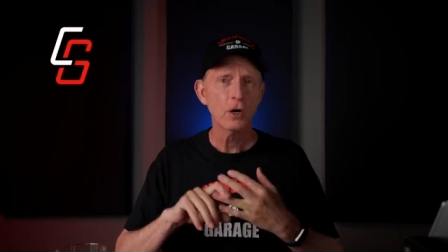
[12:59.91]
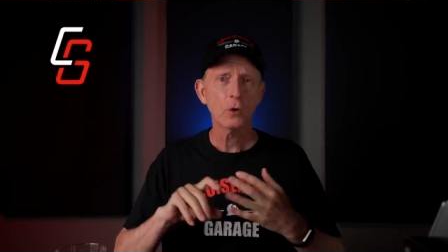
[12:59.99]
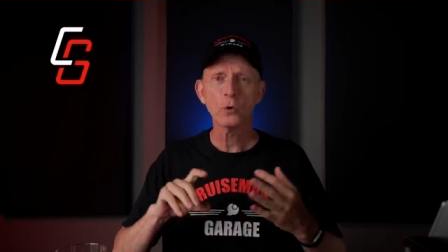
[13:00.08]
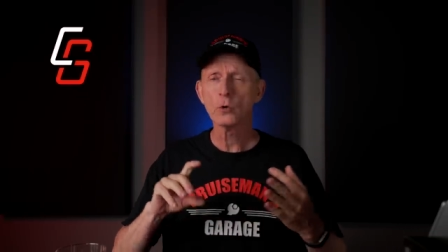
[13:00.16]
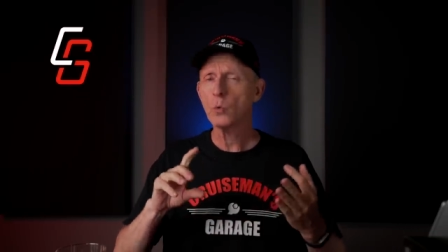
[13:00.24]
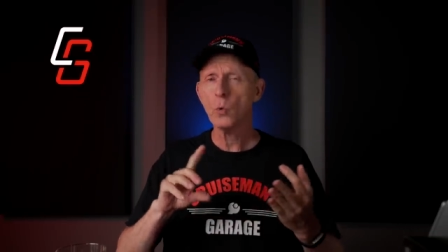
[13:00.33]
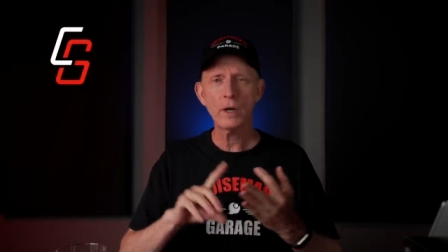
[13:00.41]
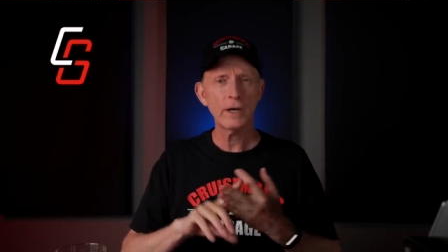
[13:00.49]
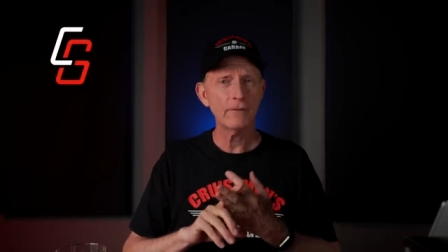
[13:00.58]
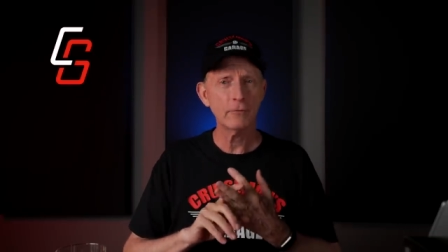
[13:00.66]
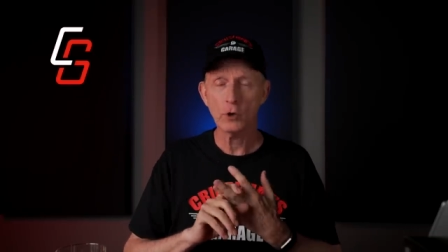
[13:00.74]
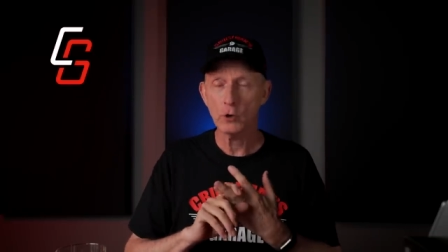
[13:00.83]
or
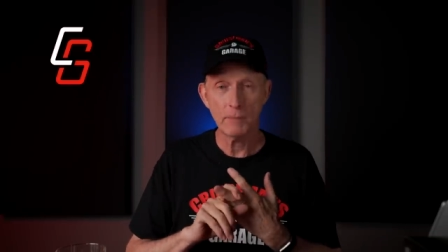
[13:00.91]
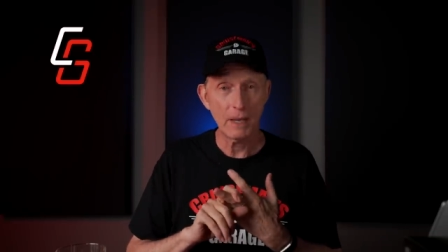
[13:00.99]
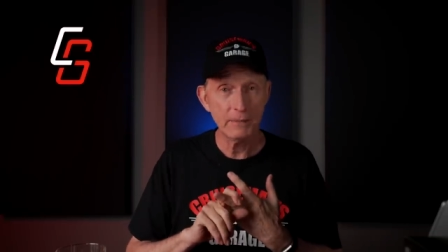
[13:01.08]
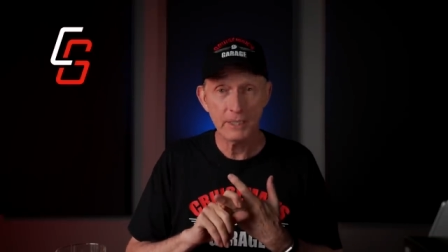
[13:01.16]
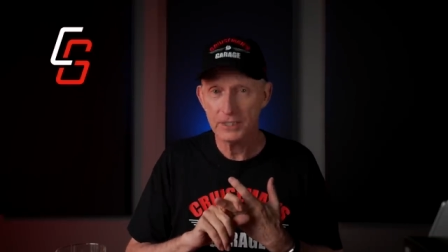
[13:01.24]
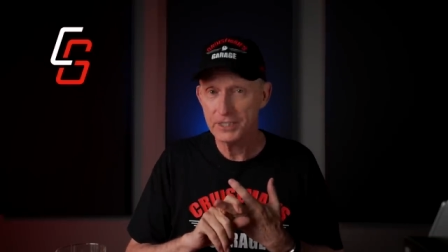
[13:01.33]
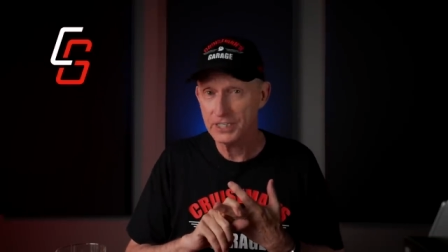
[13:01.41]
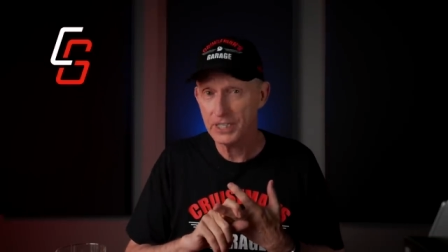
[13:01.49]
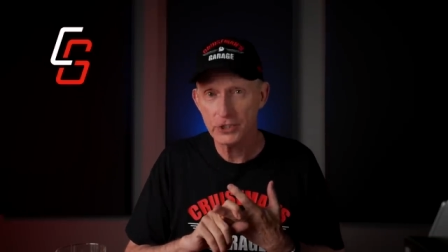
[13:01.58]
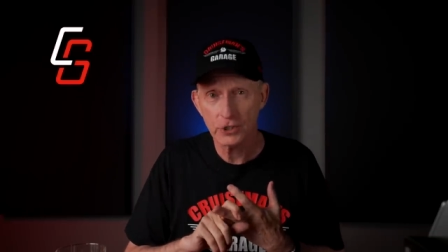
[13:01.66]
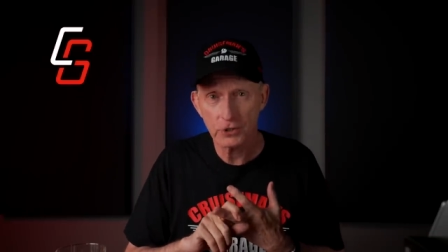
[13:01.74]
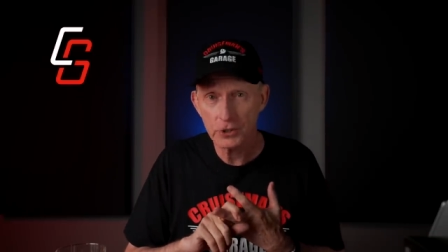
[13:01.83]
whatever, or maybe a
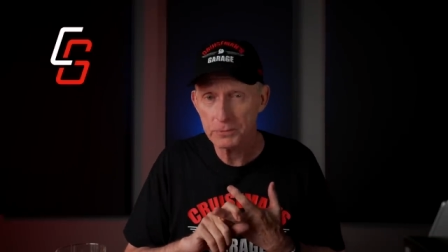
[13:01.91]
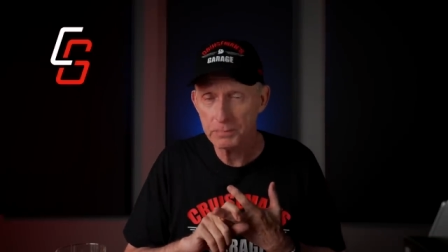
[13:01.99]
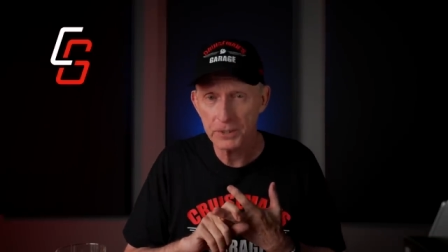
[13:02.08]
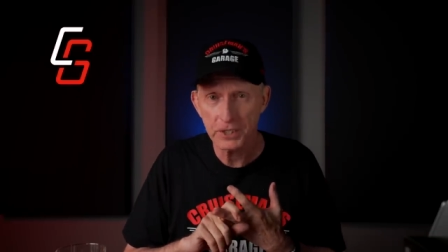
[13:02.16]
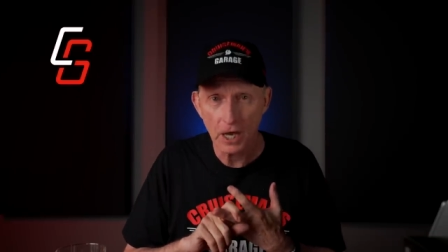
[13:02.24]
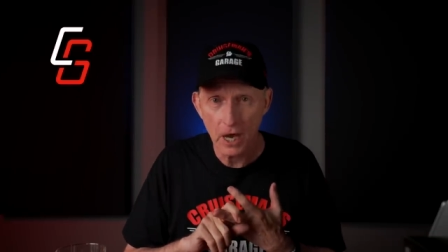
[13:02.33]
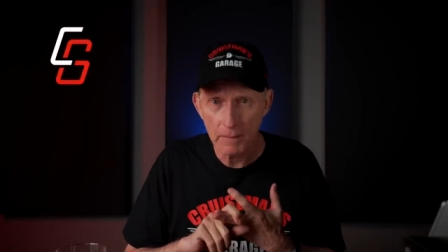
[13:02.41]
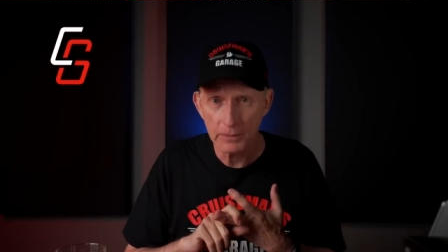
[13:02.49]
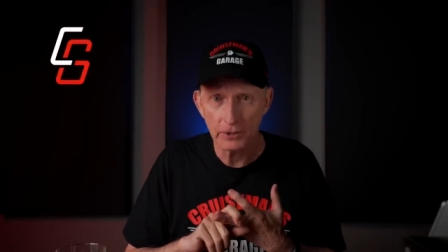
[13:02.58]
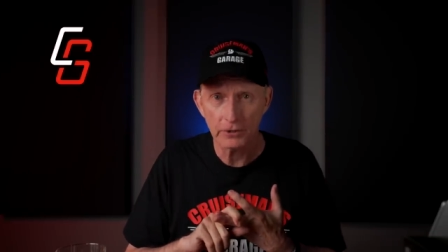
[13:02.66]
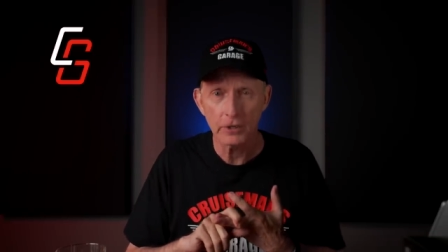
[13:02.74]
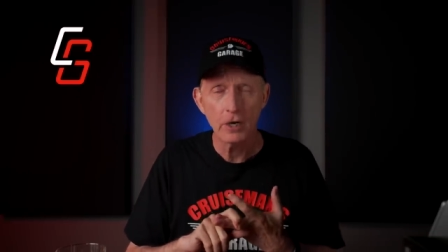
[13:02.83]
digital
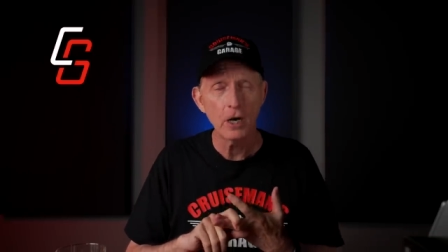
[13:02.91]
speedometer.